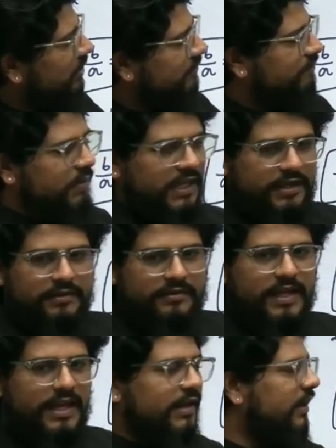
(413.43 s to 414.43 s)
of B,
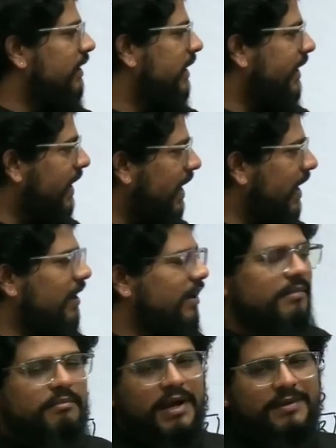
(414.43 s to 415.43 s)
then A
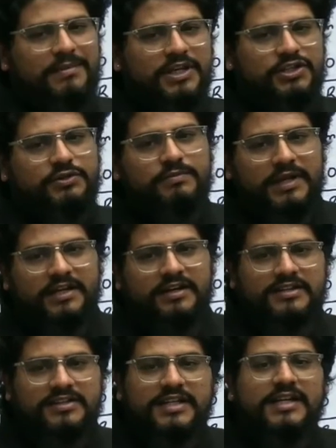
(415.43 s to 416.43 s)
by B should be an
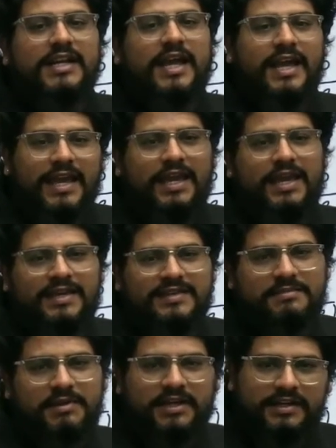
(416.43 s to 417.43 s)
integer. Here A is
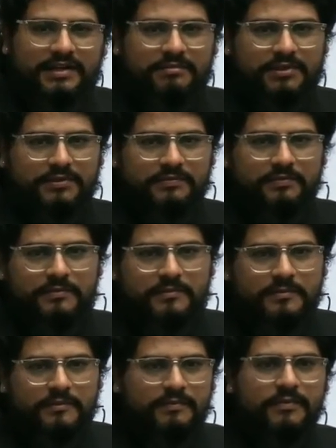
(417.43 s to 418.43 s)
a bigger number.
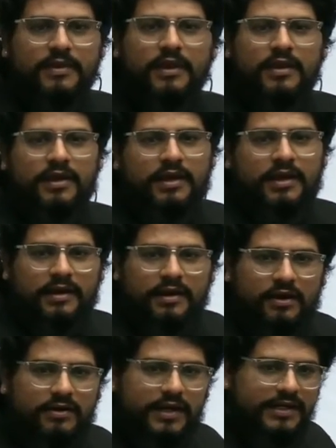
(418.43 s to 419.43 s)

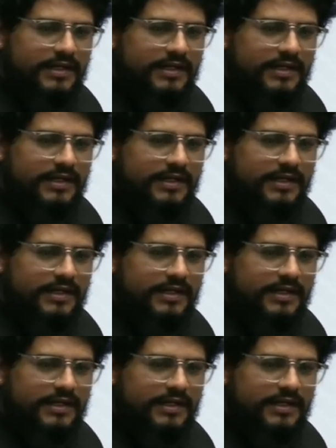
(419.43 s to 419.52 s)
Alright